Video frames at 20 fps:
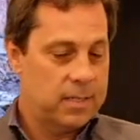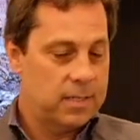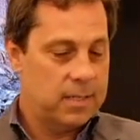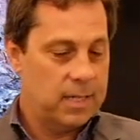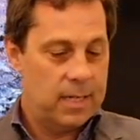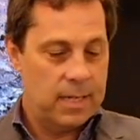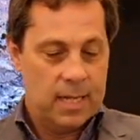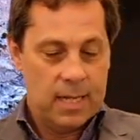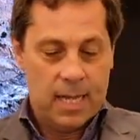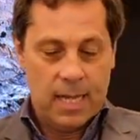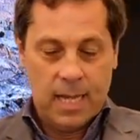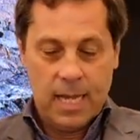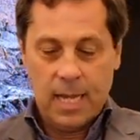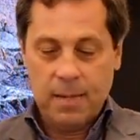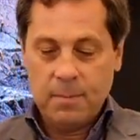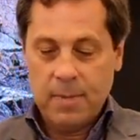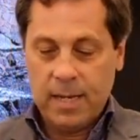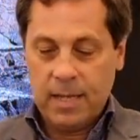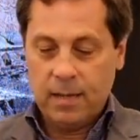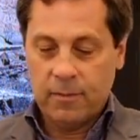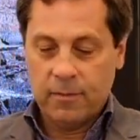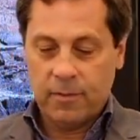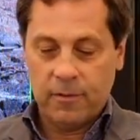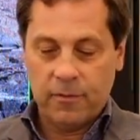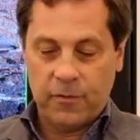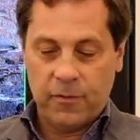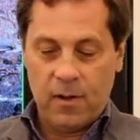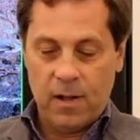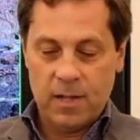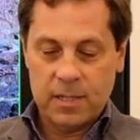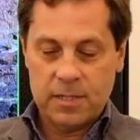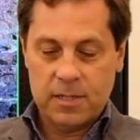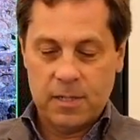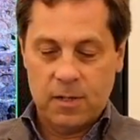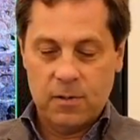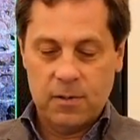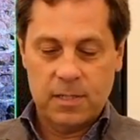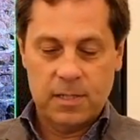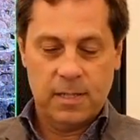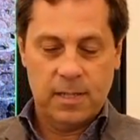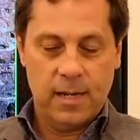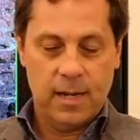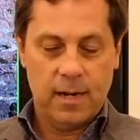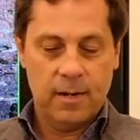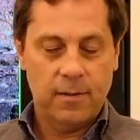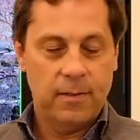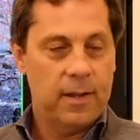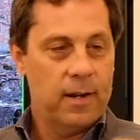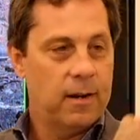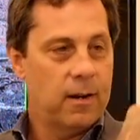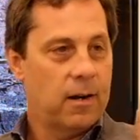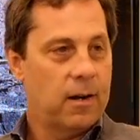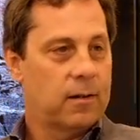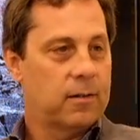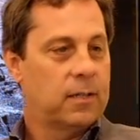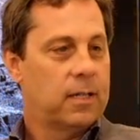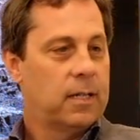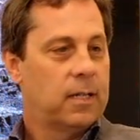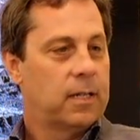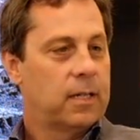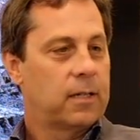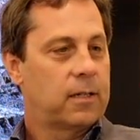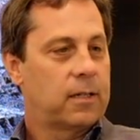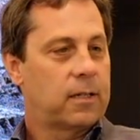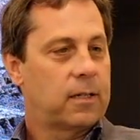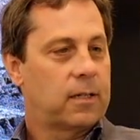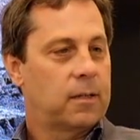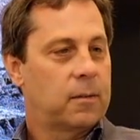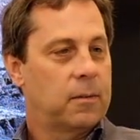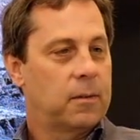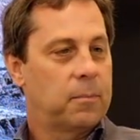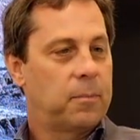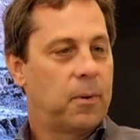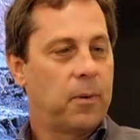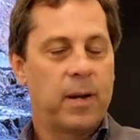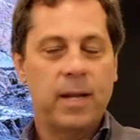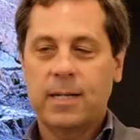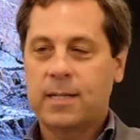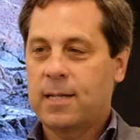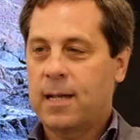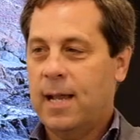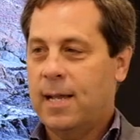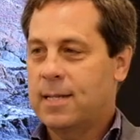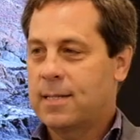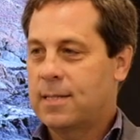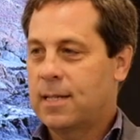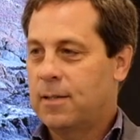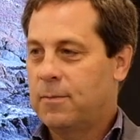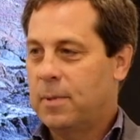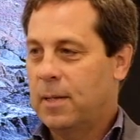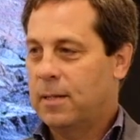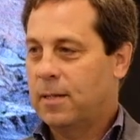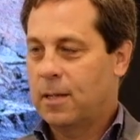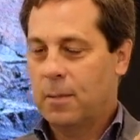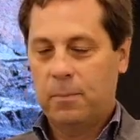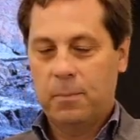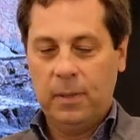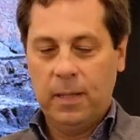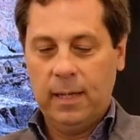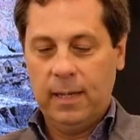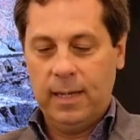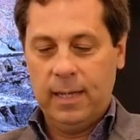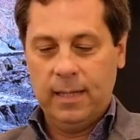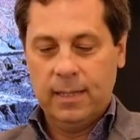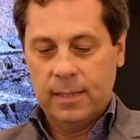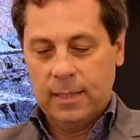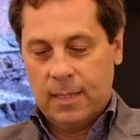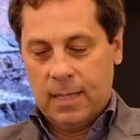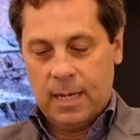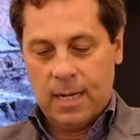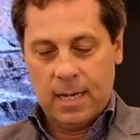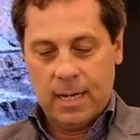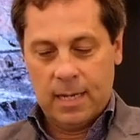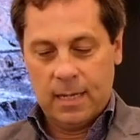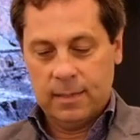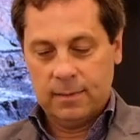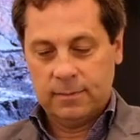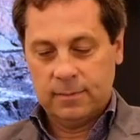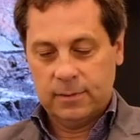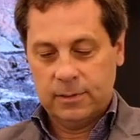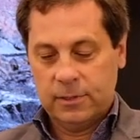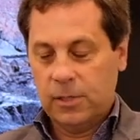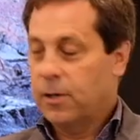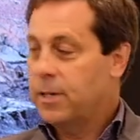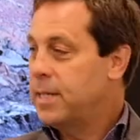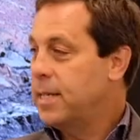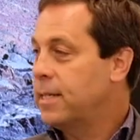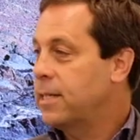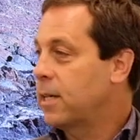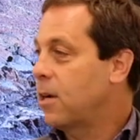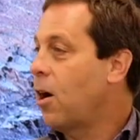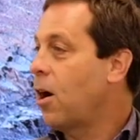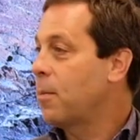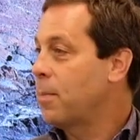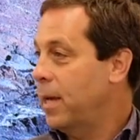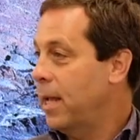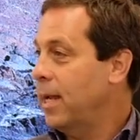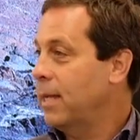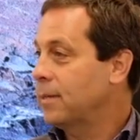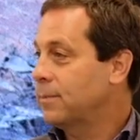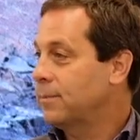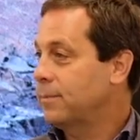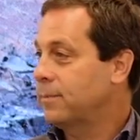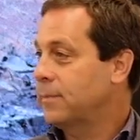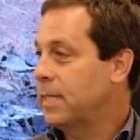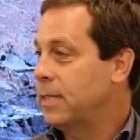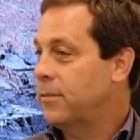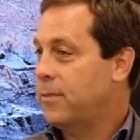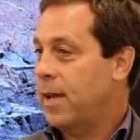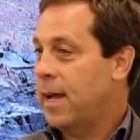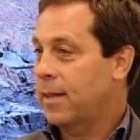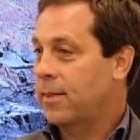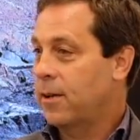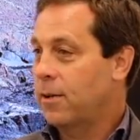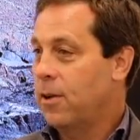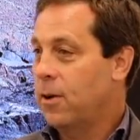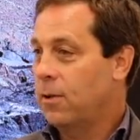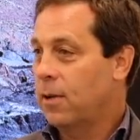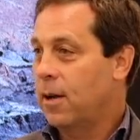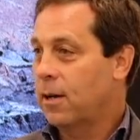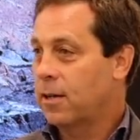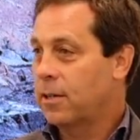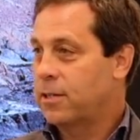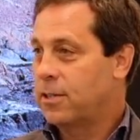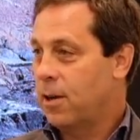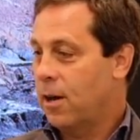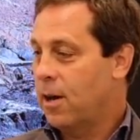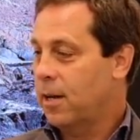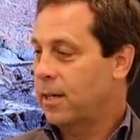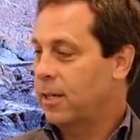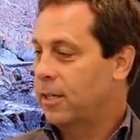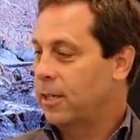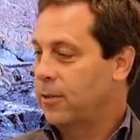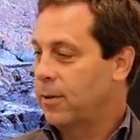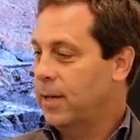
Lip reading: is that in many of the fault zones there are peridotites that have been completely turned into carbonate. In fact, they're no longer dark